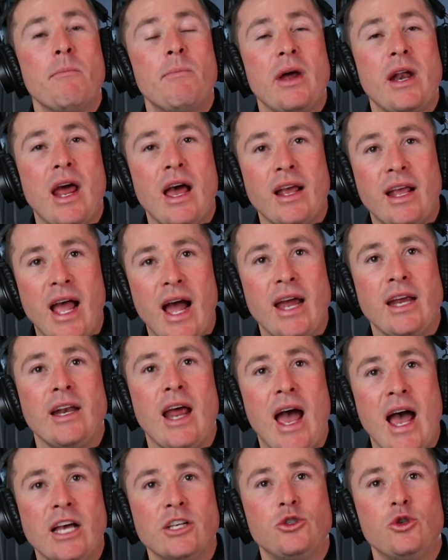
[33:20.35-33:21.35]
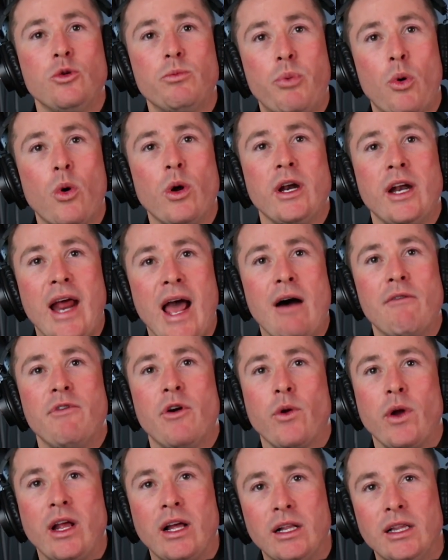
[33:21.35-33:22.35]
But again, as you pointed out very